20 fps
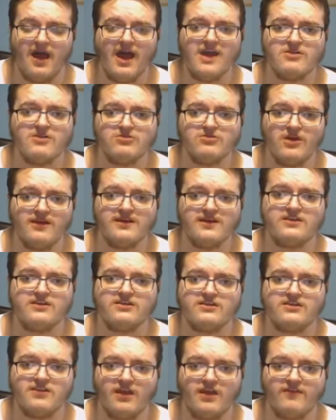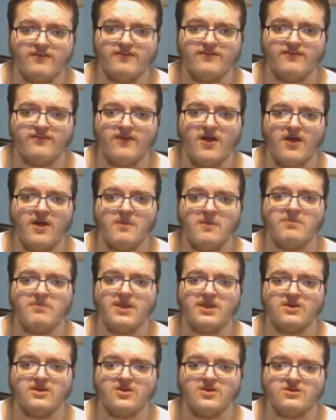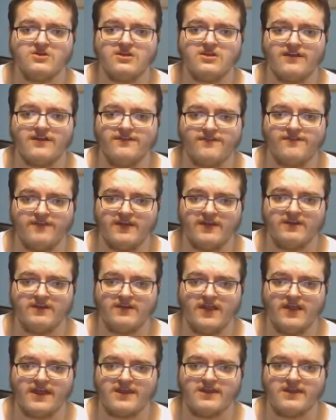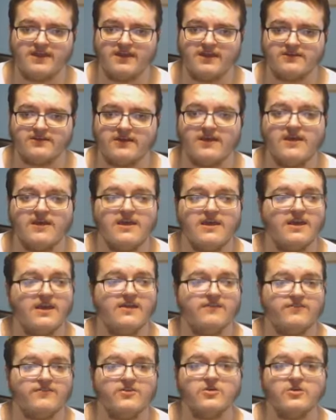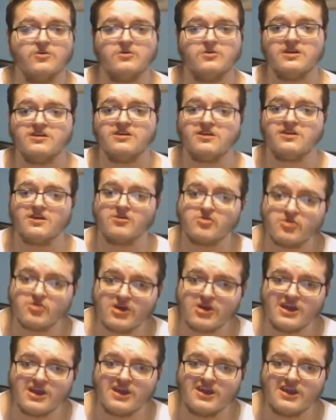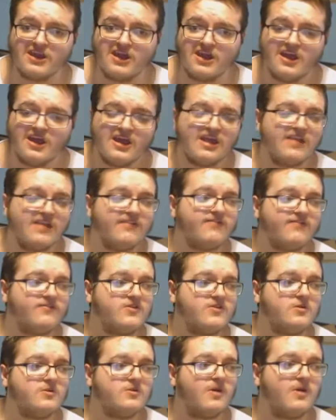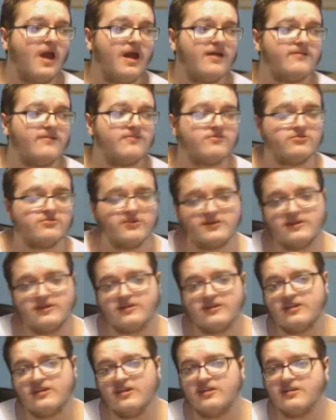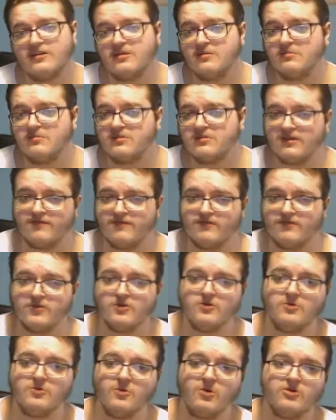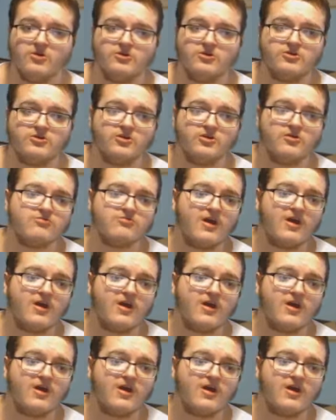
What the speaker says: I write stuff because I feel like it. If you disagree, if you have criticisms, if you want to